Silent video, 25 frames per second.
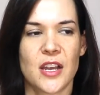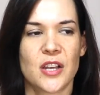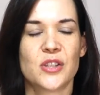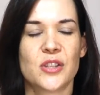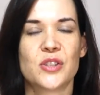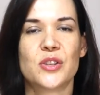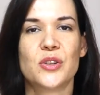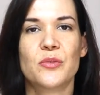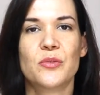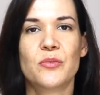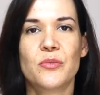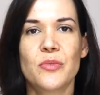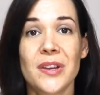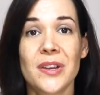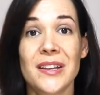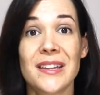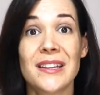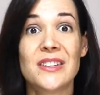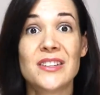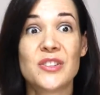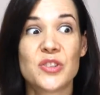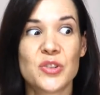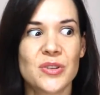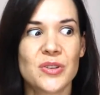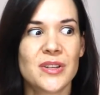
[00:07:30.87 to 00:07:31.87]
So you
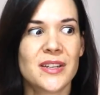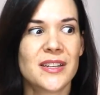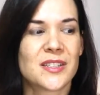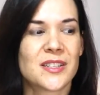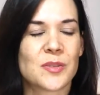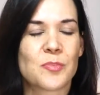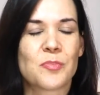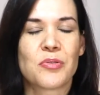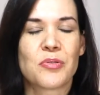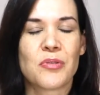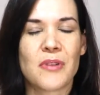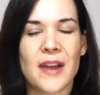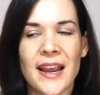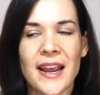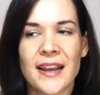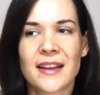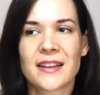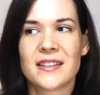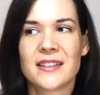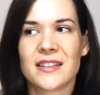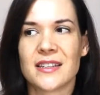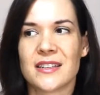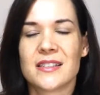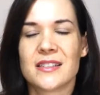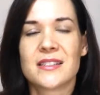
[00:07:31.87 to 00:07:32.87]
really do need to
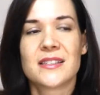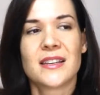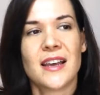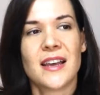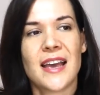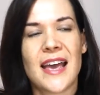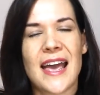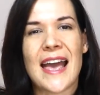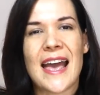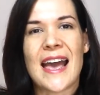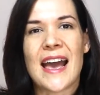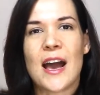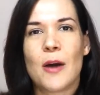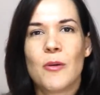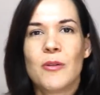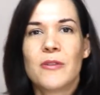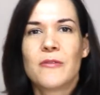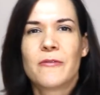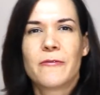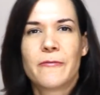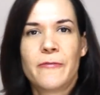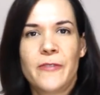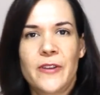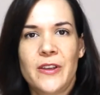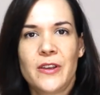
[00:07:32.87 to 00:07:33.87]
practice how it
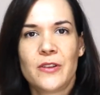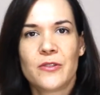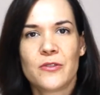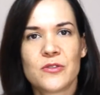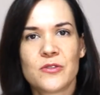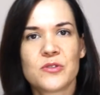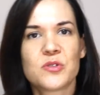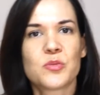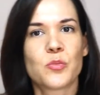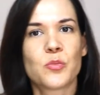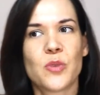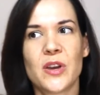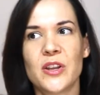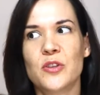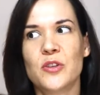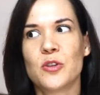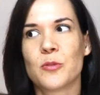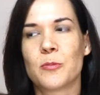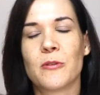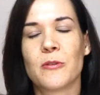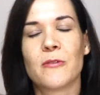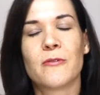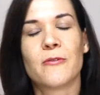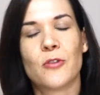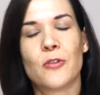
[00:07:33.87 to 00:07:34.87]
feels when you're
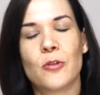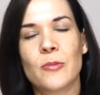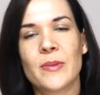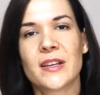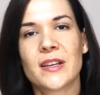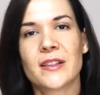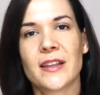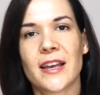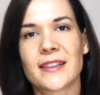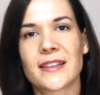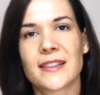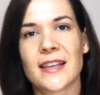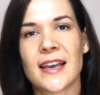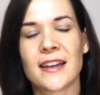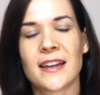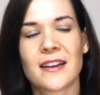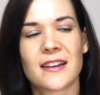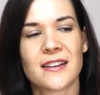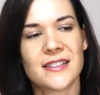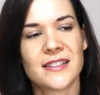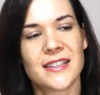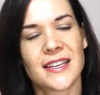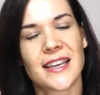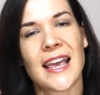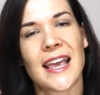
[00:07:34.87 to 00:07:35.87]
performing like that,
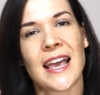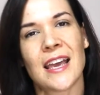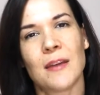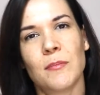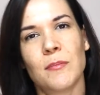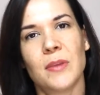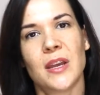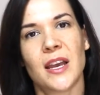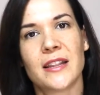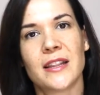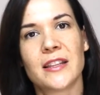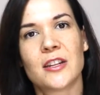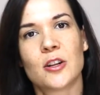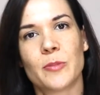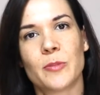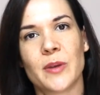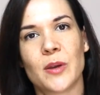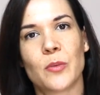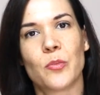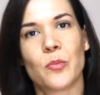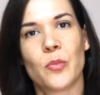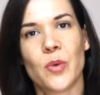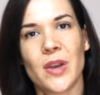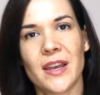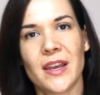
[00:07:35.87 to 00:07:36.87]
because it can be a little
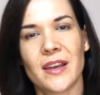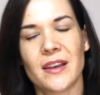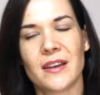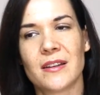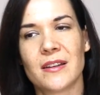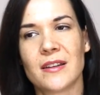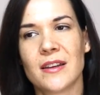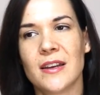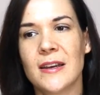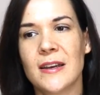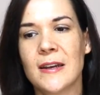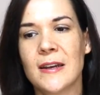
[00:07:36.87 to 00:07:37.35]
bit weird.